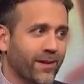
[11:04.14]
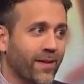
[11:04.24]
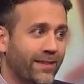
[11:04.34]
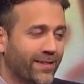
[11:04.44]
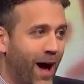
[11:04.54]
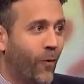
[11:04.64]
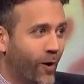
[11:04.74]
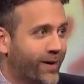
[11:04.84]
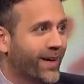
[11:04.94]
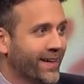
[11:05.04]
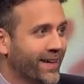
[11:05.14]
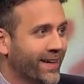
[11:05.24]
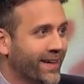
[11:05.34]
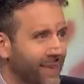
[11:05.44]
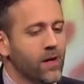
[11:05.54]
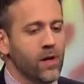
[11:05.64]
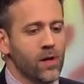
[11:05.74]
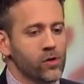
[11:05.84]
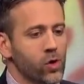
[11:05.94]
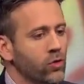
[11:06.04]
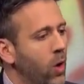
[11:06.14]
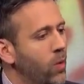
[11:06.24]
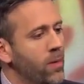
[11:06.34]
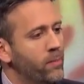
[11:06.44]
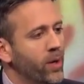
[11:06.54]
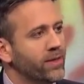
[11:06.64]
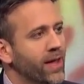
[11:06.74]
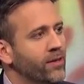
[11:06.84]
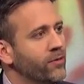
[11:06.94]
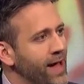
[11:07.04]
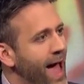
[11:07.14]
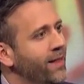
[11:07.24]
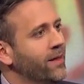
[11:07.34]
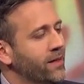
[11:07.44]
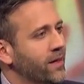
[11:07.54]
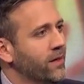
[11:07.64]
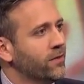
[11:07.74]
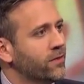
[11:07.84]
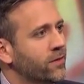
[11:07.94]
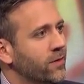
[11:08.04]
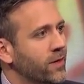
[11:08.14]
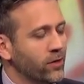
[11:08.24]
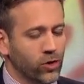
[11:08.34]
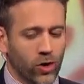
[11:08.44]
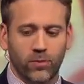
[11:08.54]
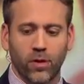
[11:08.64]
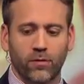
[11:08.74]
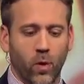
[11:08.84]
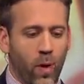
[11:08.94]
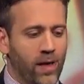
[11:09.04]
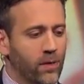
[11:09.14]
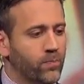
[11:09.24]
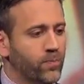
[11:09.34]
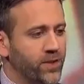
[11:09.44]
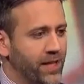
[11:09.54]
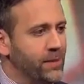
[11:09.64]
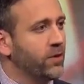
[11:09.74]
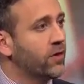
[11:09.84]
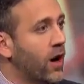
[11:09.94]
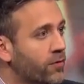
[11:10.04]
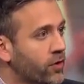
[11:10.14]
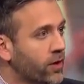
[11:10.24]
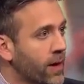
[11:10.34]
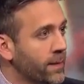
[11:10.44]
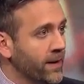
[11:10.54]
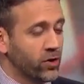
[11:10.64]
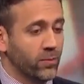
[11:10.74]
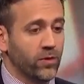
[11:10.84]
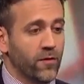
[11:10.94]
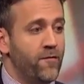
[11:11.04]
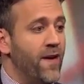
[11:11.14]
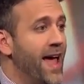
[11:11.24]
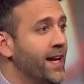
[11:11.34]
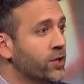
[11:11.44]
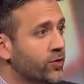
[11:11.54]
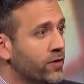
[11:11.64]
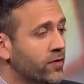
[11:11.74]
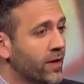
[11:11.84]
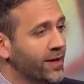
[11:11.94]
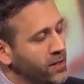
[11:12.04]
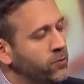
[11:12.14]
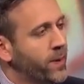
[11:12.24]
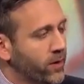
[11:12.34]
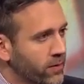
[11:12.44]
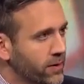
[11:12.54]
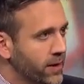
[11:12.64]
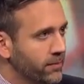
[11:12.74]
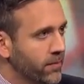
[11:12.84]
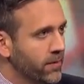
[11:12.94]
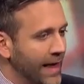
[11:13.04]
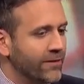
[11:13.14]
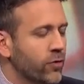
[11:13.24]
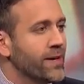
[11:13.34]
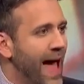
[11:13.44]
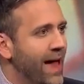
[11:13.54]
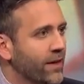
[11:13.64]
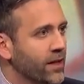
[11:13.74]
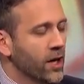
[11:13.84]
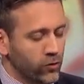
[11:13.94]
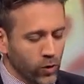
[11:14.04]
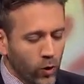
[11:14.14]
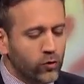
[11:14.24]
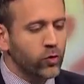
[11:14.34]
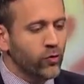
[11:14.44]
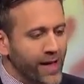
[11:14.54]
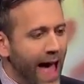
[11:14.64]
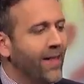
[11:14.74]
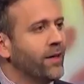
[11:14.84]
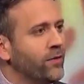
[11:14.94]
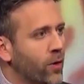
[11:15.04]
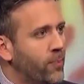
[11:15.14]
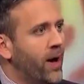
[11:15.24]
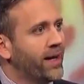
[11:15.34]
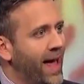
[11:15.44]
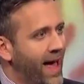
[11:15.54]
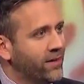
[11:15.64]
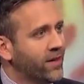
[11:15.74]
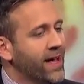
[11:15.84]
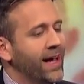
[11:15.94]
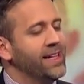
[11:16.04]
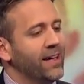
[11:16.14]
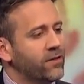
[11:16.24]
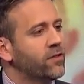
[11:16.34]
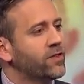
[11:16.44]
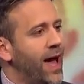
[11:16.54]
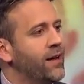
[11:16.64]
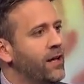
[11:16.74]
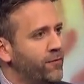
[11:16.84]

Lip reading: that's not working. He needs... So no, but then the reality is, in terms of the way the team is covered, in terms of fan interest, he is bigger than the team. That's the reality. So those two realities are butting heads, and he has to decide